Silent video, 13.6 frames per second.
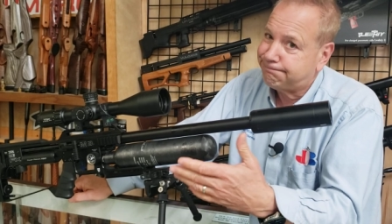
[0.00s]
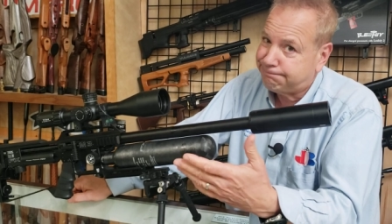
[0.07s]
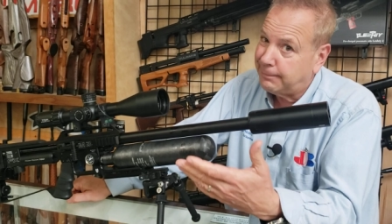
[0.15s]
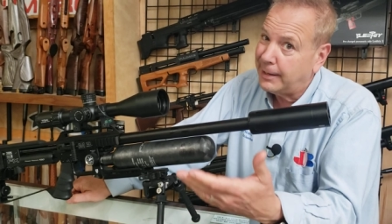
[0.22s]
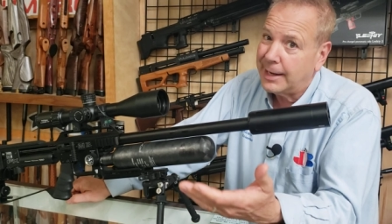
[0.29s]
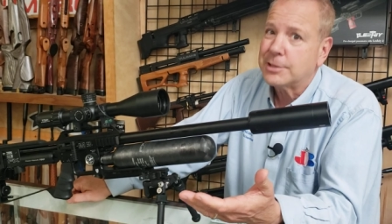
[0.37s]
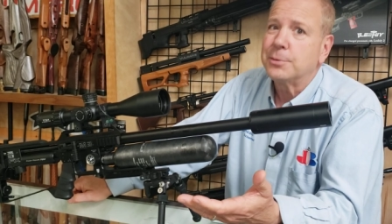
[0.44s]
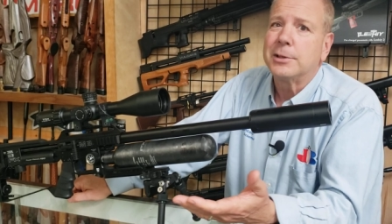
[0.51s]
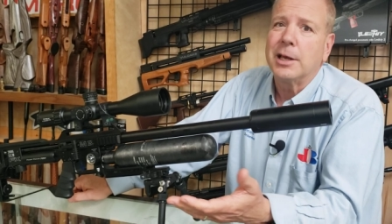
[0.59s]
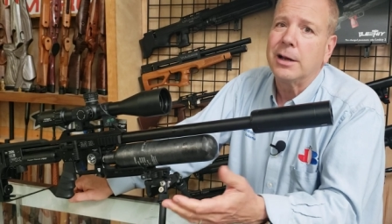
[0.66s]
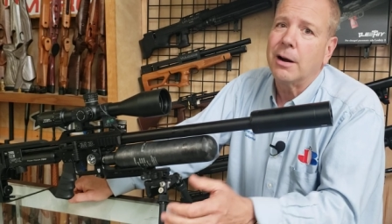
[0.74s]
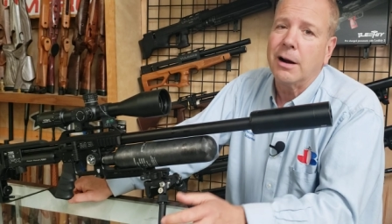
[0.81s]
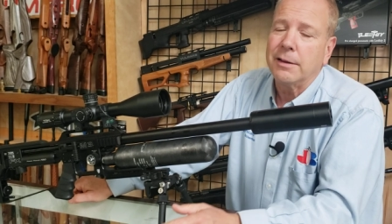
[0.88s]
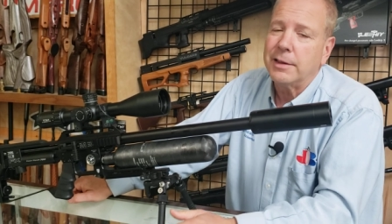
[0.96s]
and that's what they
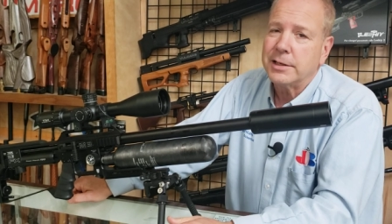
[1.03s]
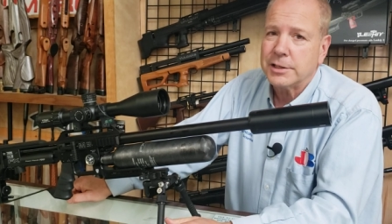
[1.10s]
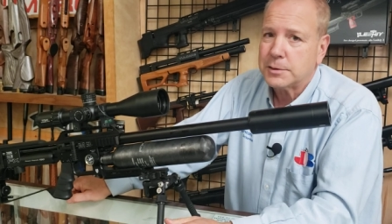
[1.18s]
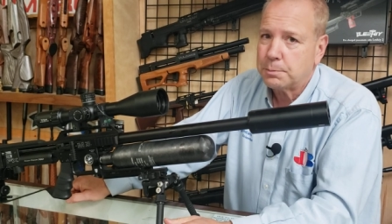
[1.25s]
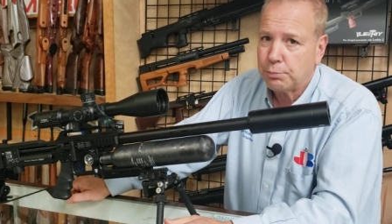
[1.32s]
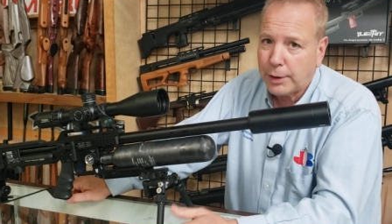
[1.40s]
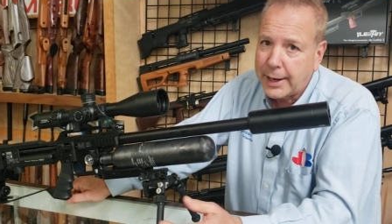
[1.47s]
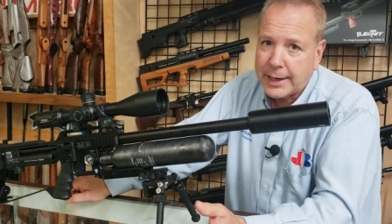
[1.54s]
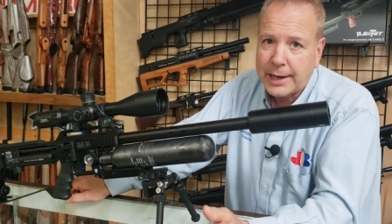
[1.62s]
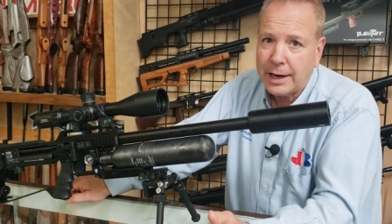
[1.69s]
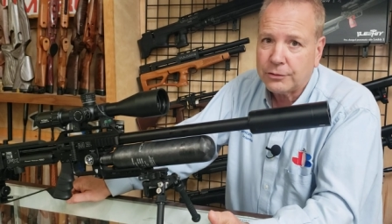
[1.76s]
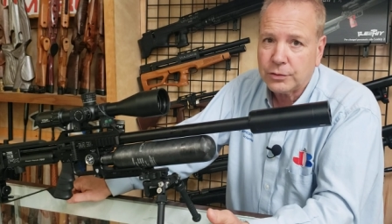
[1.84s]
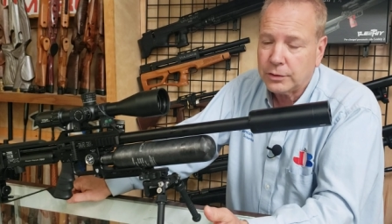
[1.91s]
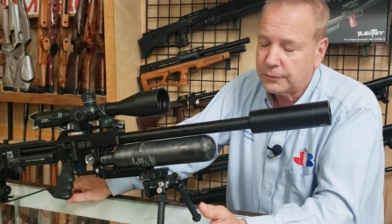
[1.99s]
are. They just break
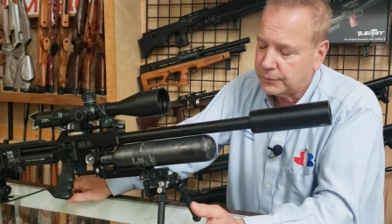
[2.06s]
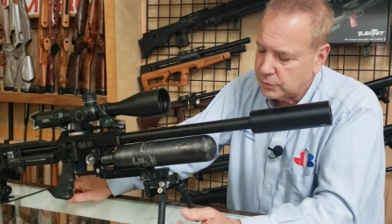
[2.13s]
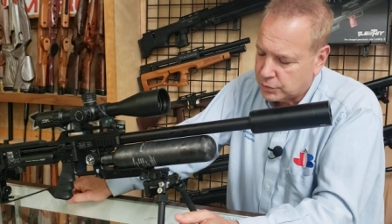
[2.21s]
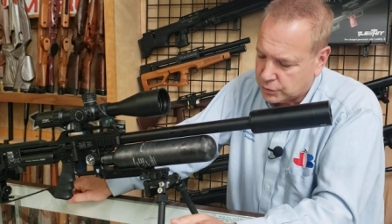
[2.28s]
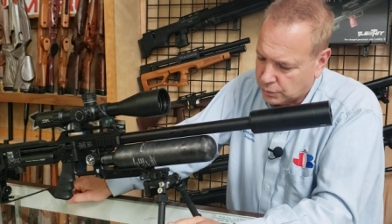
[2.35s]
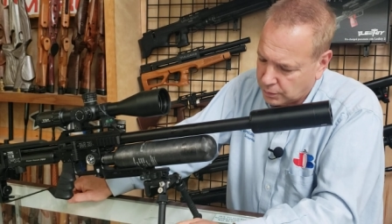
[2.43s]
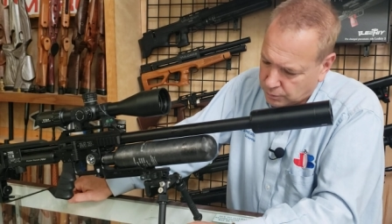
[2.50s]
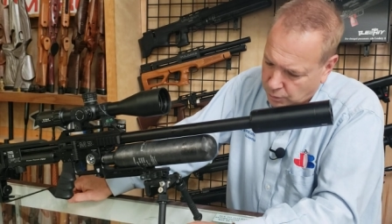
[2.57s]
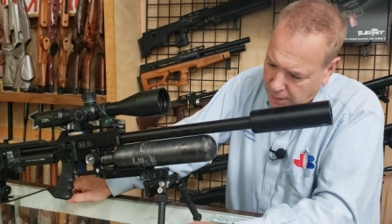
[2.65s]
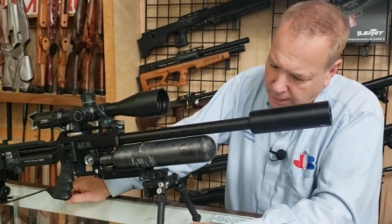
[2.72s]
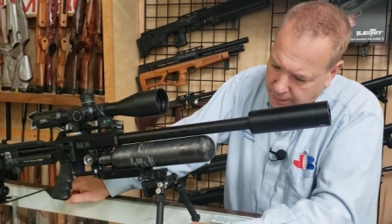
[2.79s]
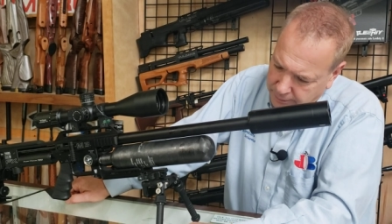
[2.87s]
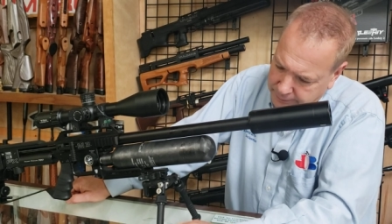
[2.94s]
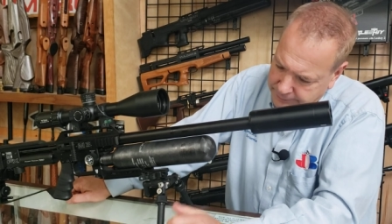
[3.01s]
after a few short
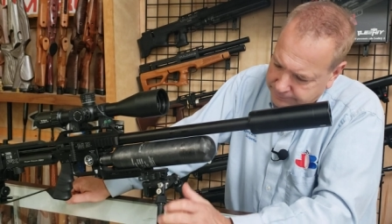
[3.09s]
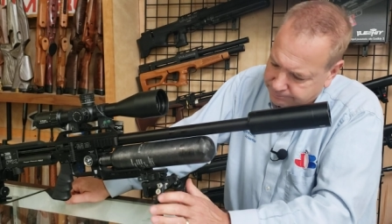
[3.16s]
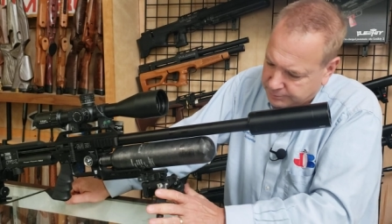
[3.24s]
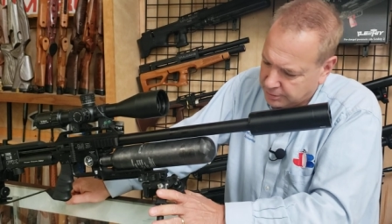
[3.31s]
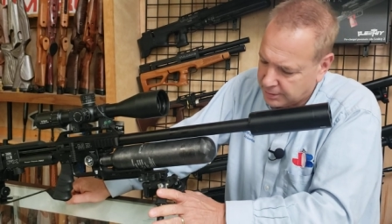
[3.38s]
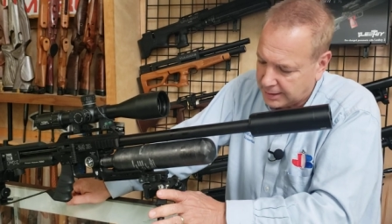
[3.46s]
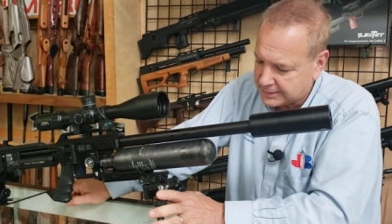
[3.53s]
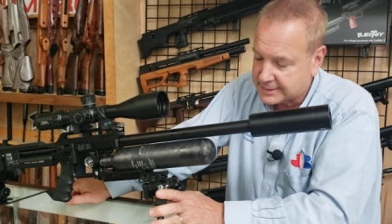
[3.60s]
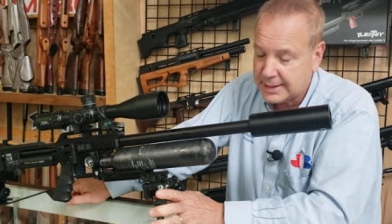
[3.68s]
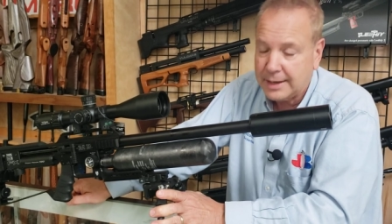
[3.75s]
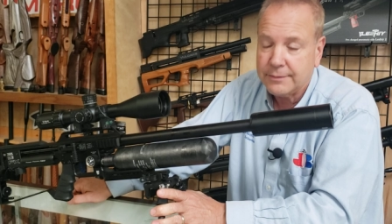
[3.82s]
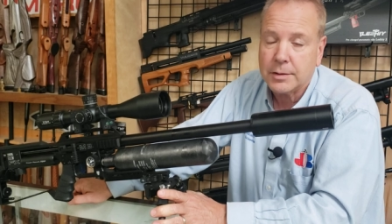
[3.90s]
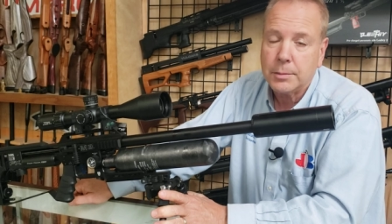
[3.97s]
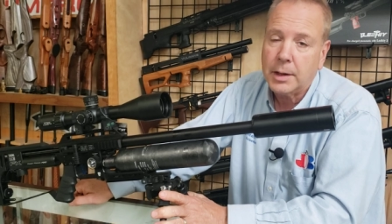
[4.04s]
while, and you're not
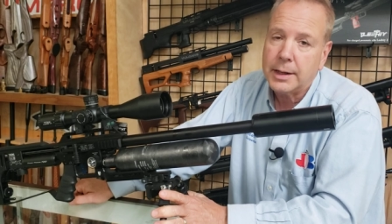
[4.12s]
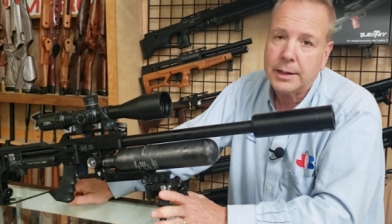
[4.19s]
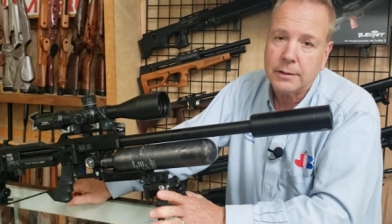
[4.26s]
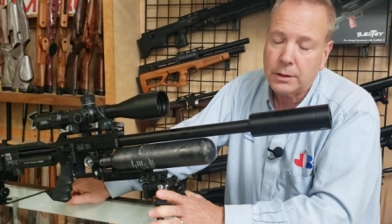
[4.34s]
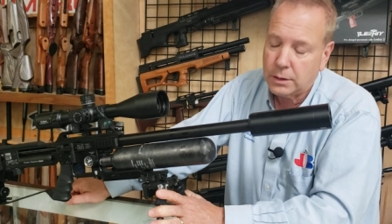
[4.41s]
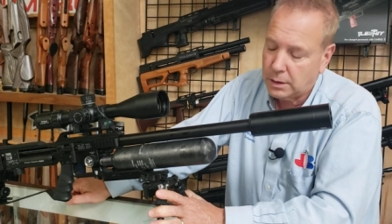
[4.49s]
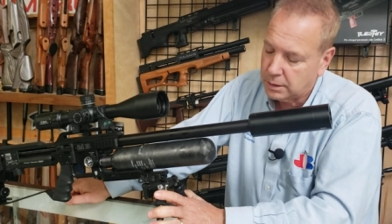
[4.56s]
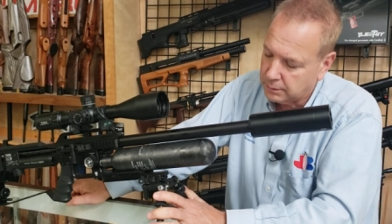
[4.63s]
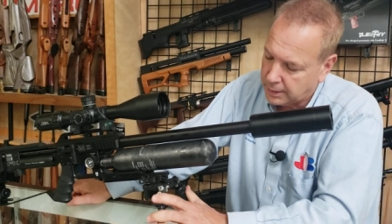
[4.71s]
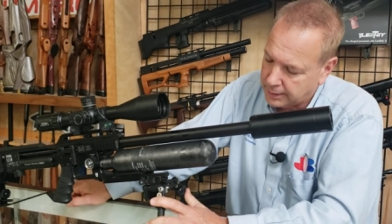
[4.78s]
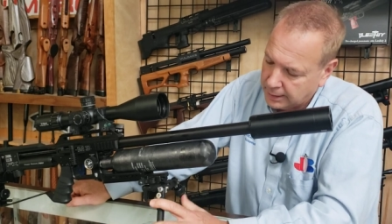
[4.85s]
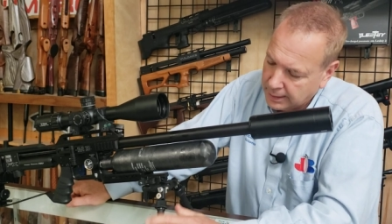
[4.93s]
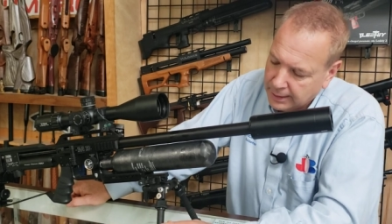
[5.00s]
saving money in the long run.